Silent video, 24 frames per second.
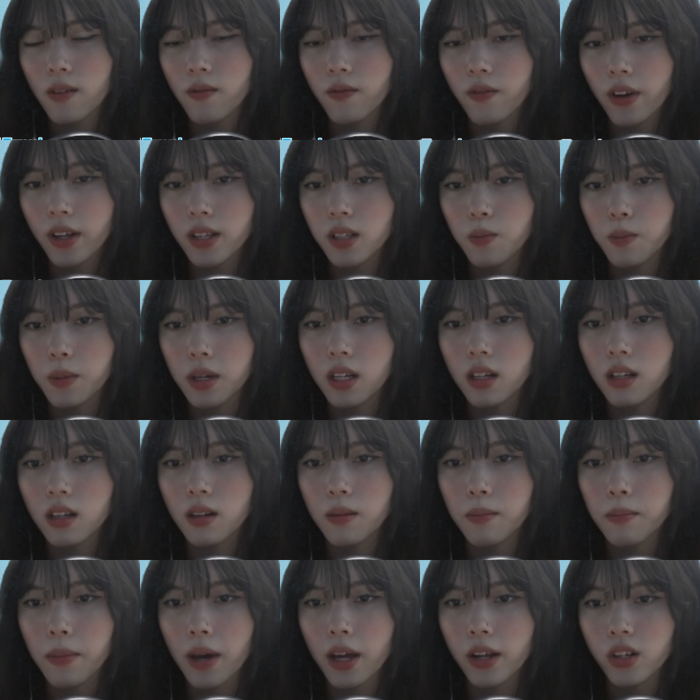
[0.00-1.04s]

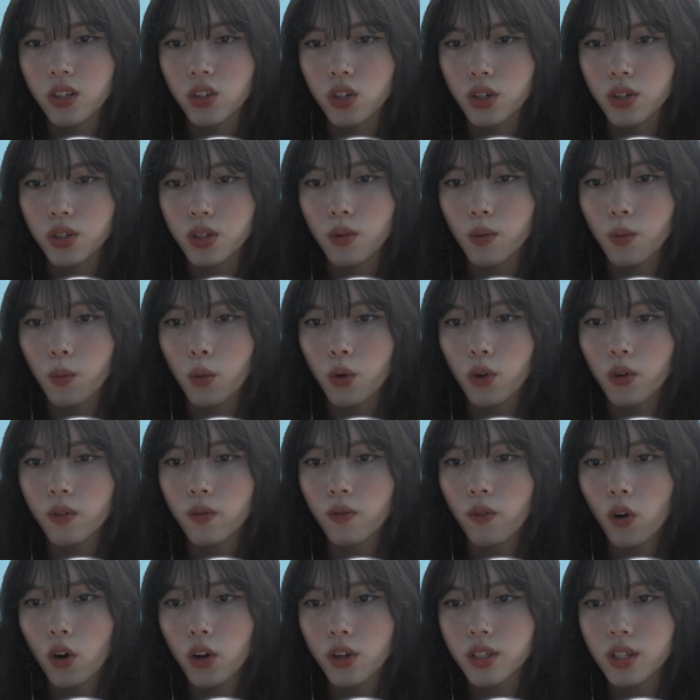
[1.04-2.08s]
Investment managers were
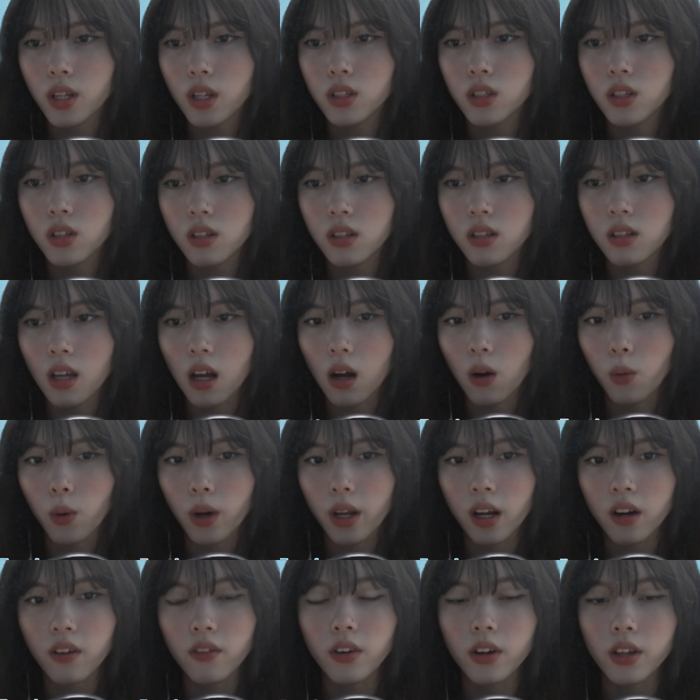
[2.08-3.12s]
forced to sell
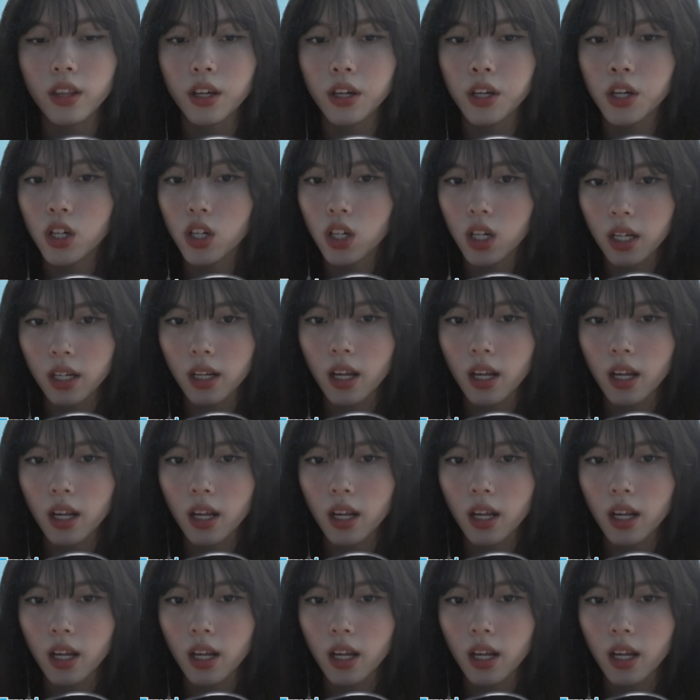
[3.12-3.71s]
whatever they could,